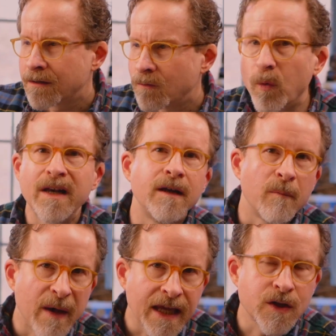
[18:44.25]
win
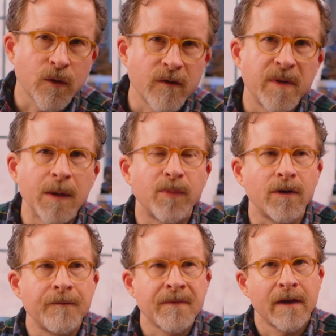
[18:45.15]
debates with
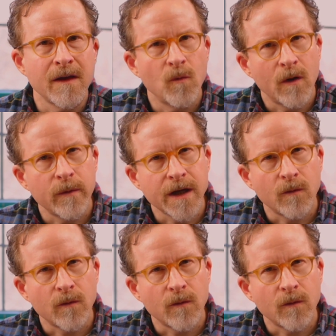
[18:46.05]
people, then what, we,